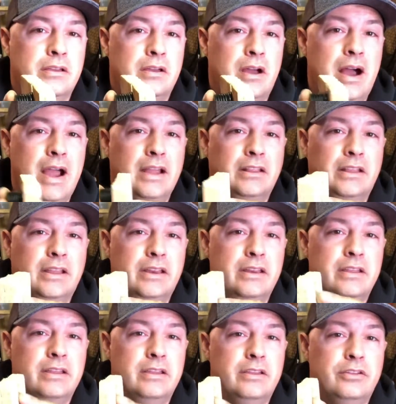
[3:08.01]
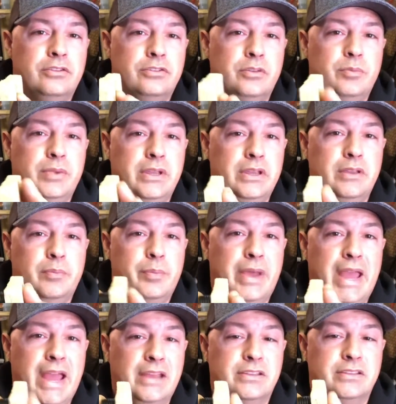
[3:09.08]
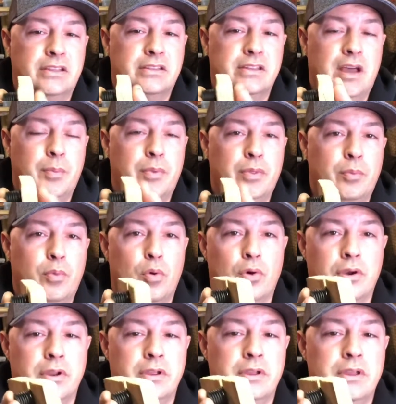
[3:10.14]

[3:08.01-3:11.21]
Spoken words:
eyelet to be past the top of the board.